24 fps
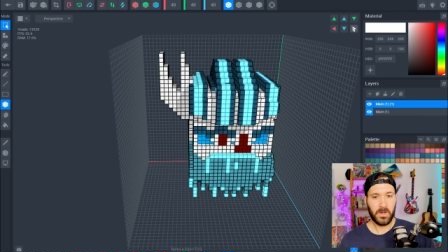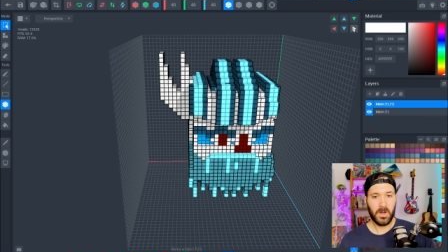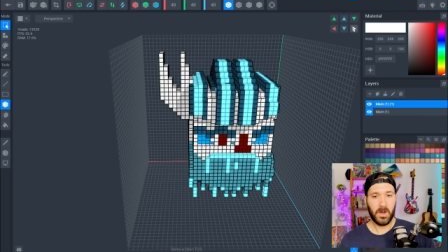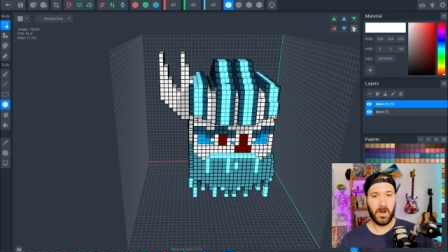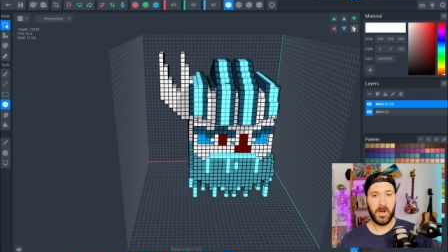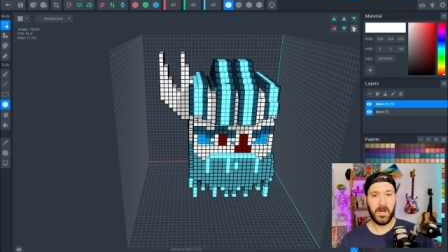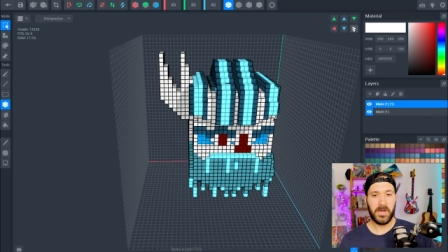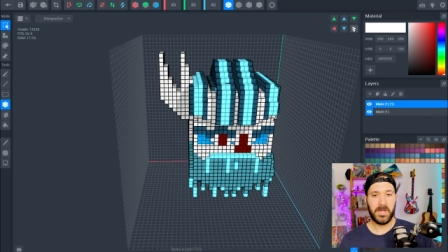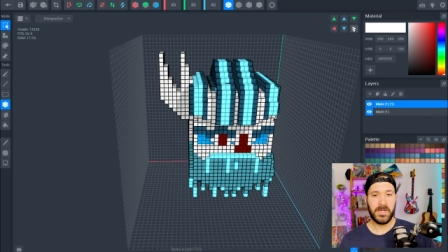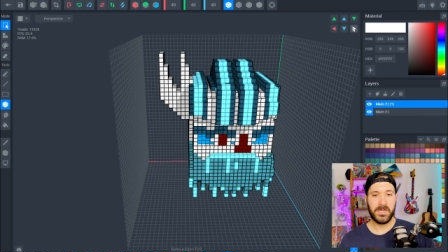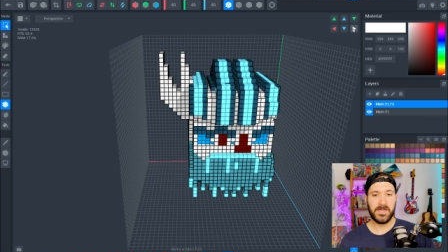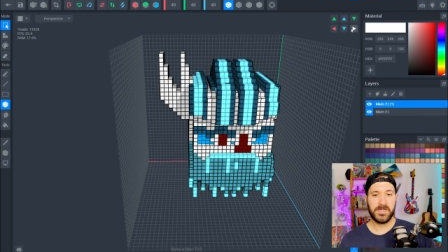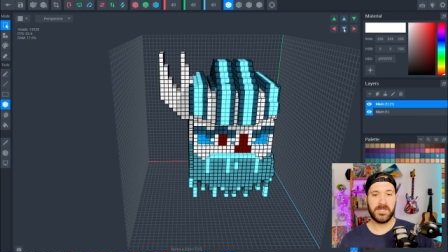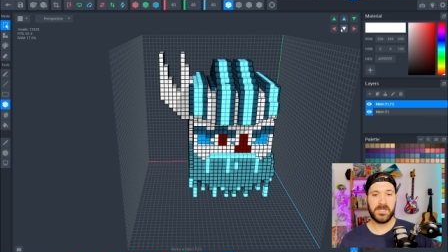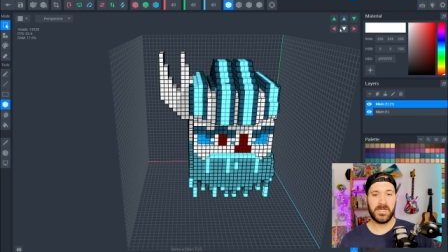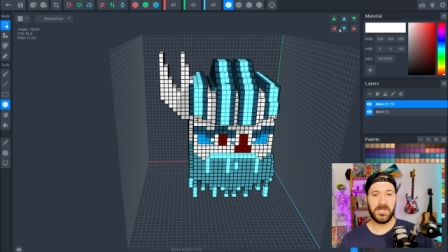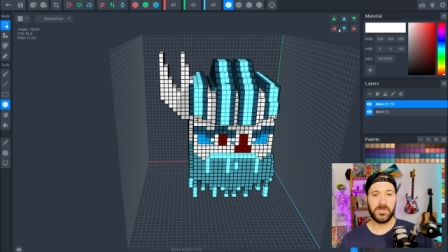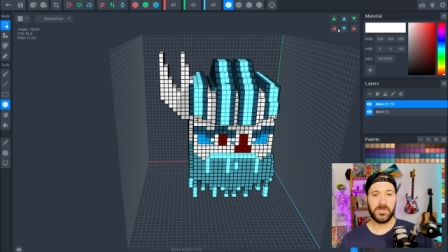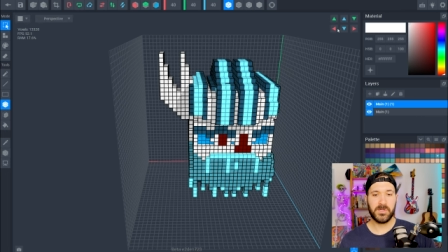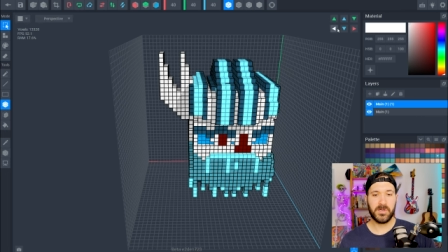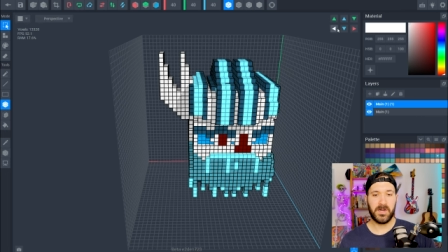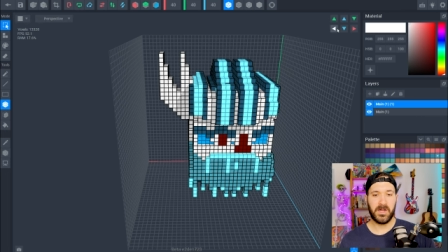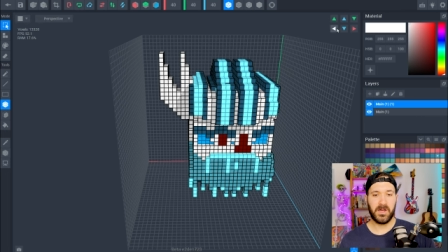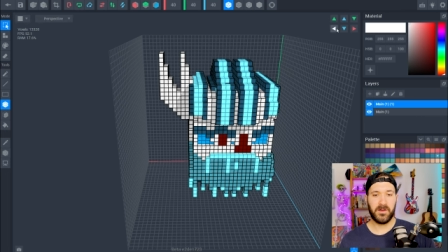All right, you can see,
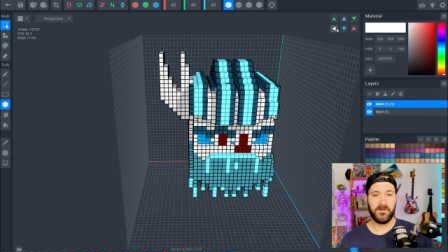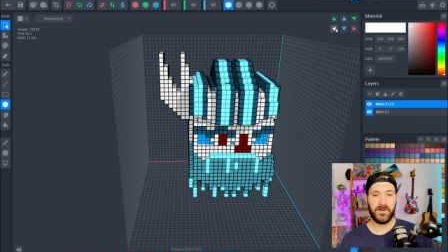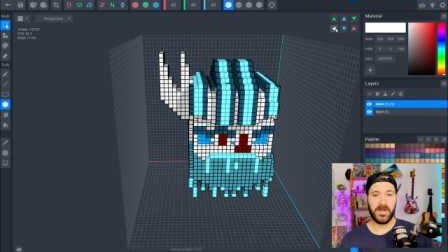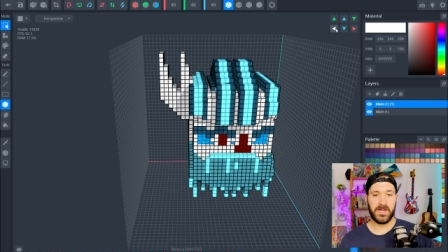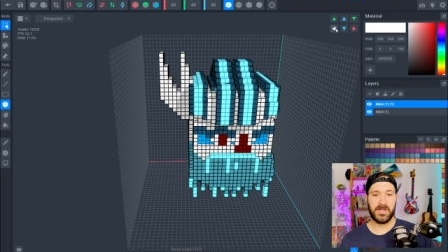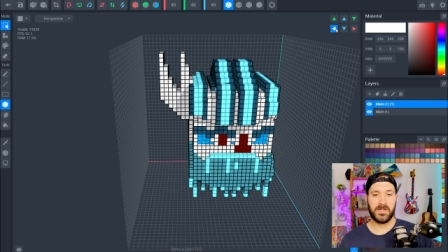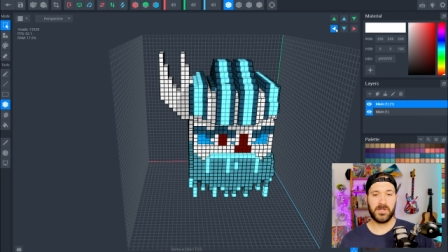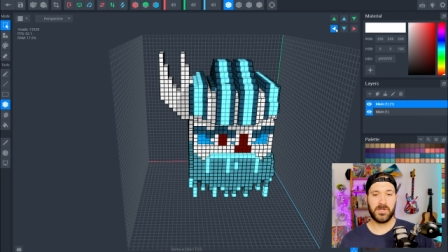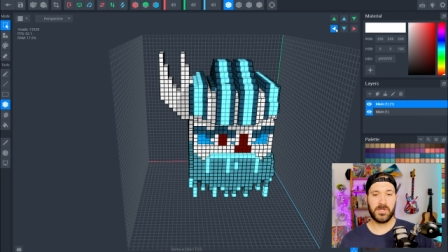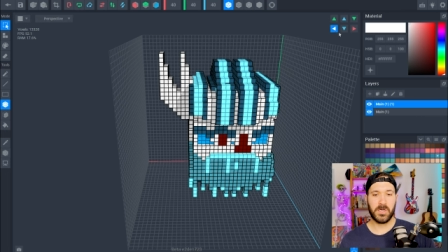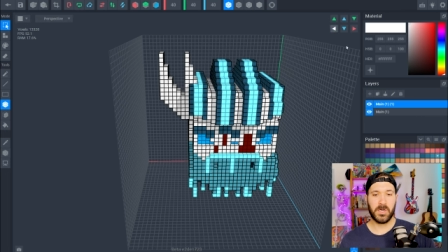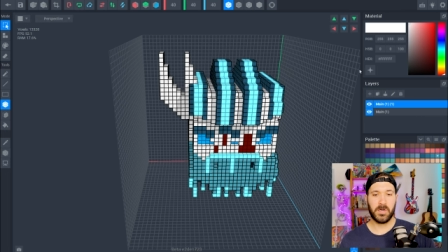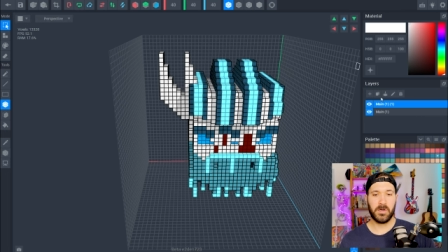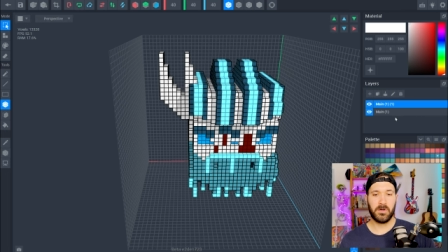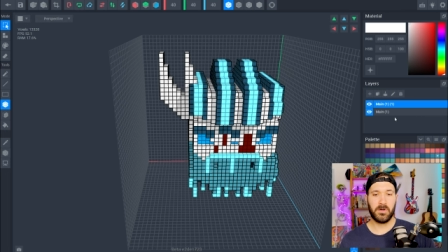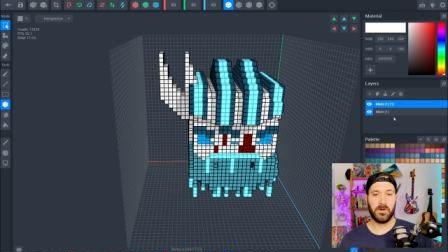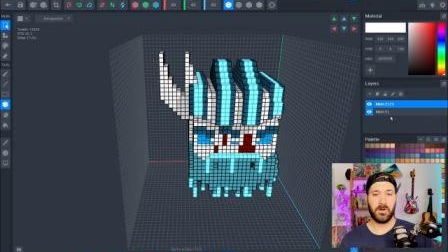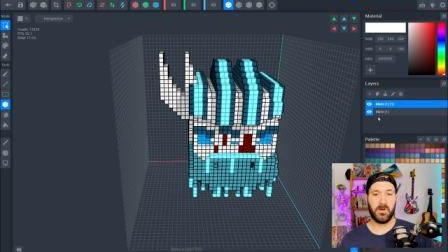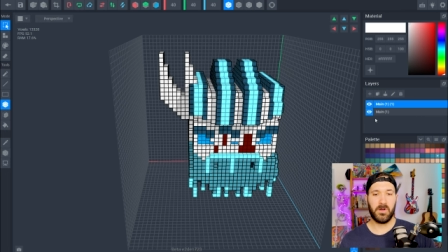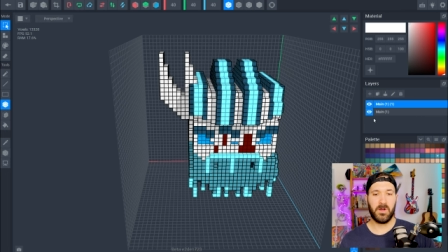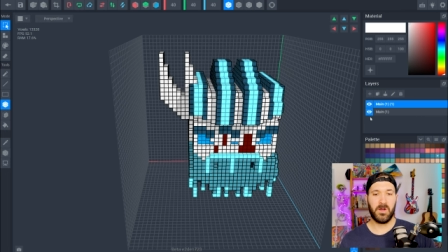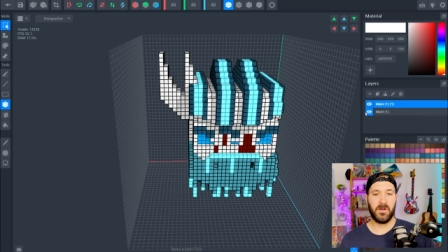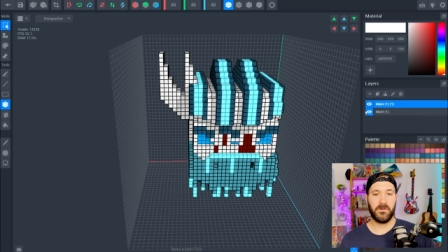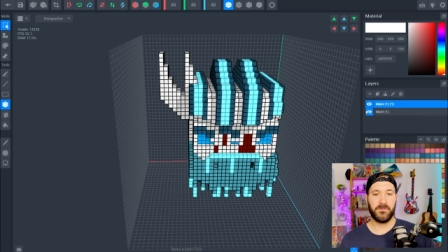so now if I turn
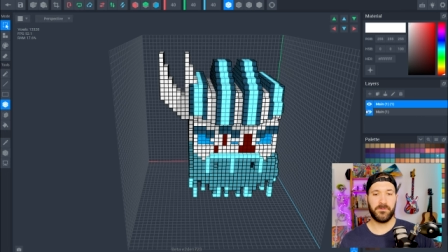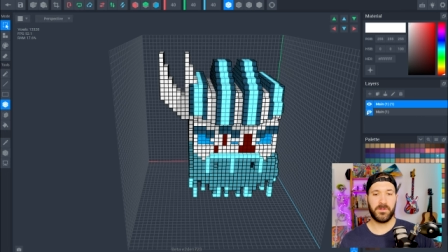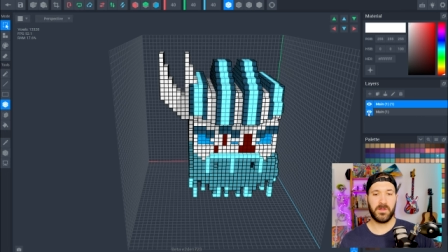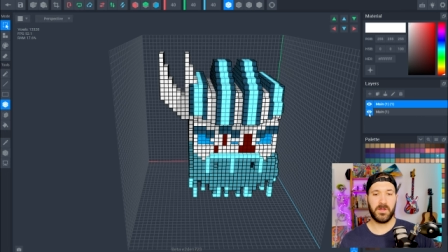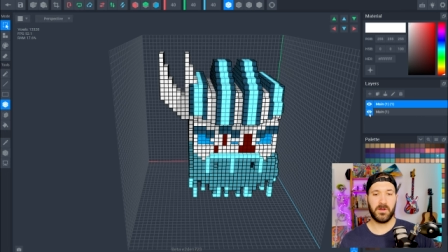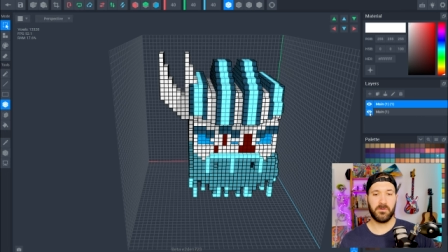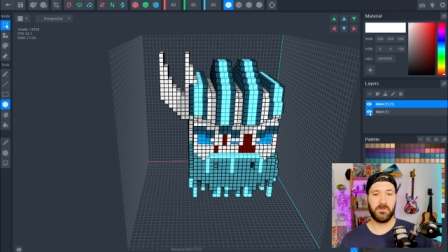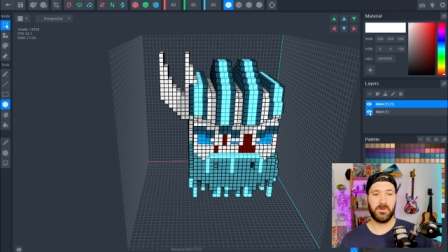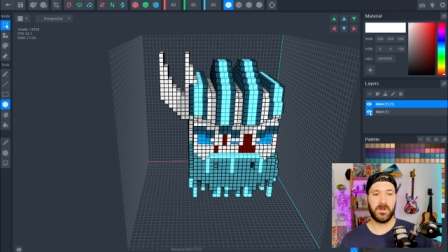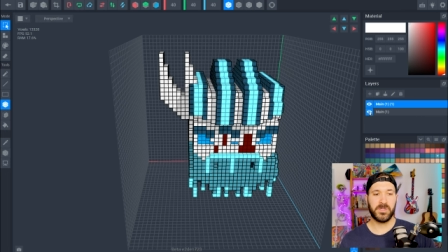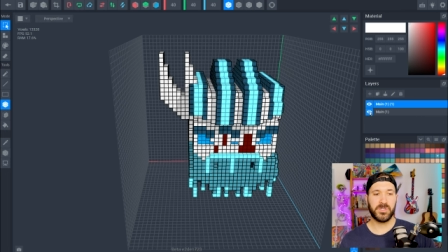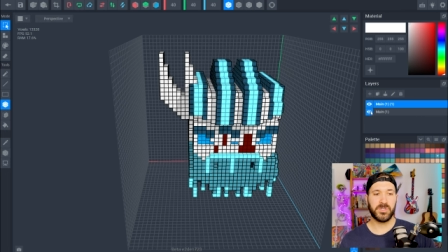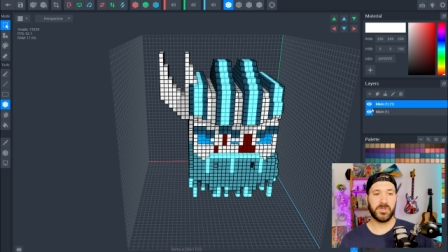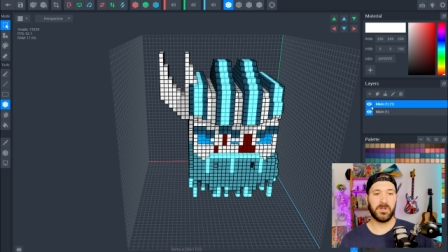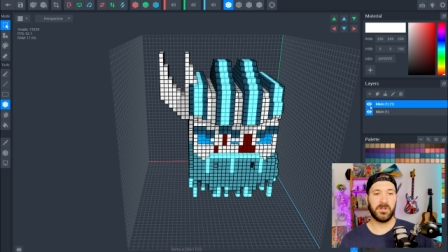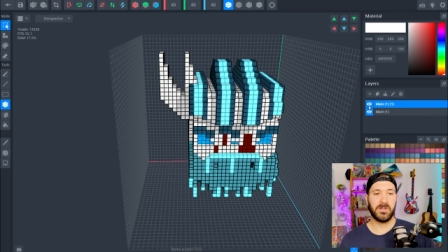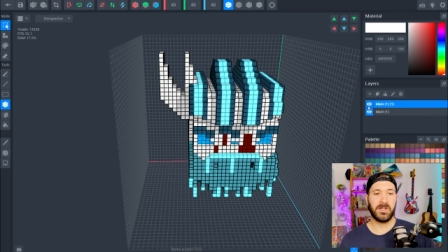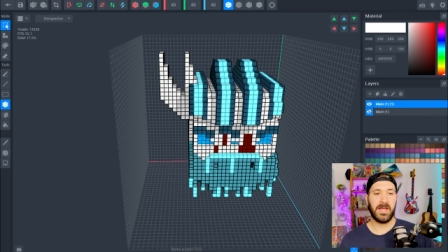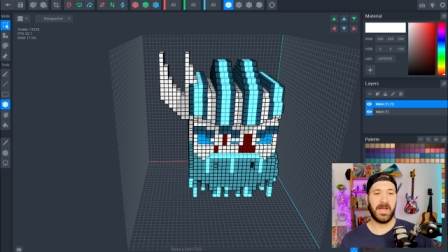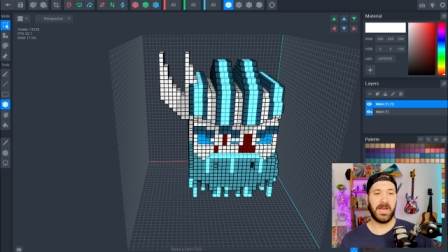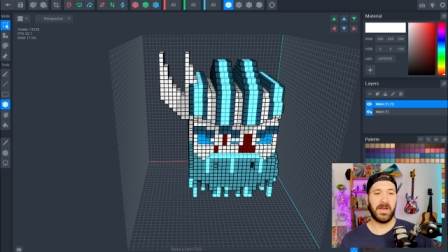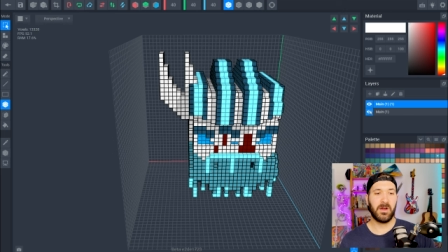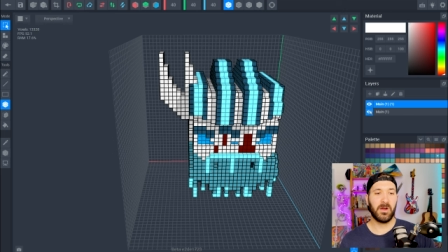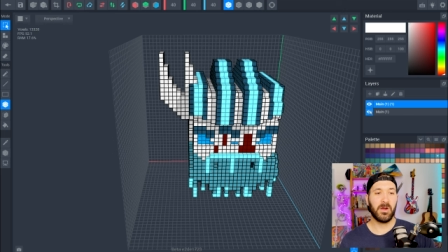off the original
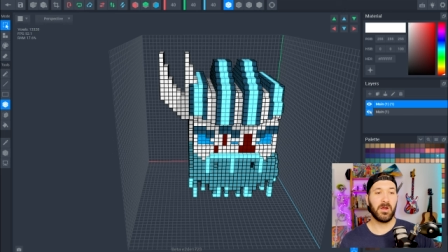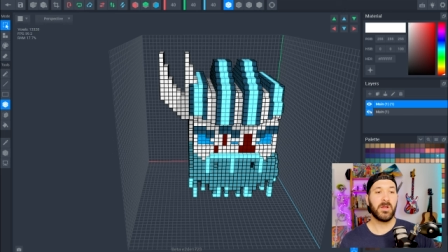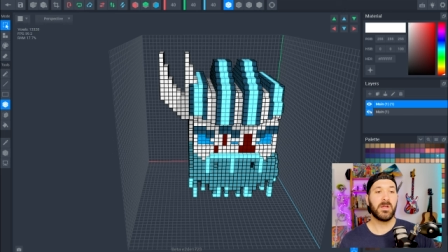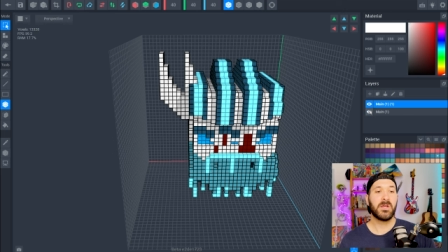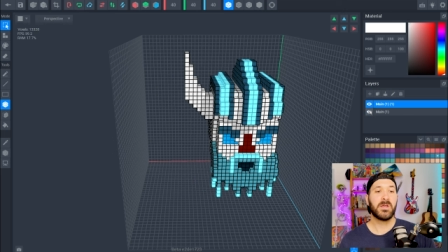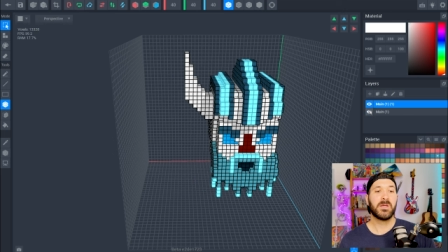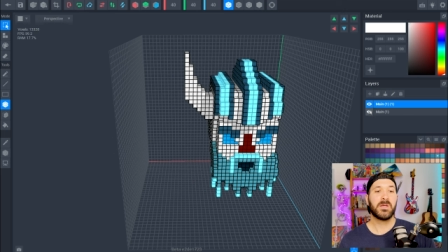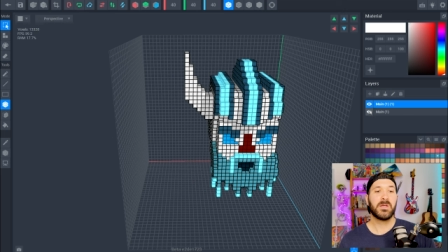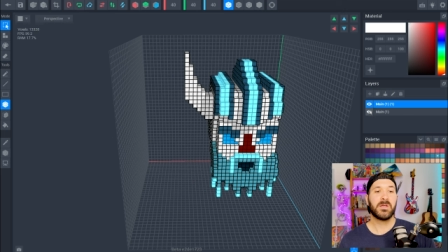layer,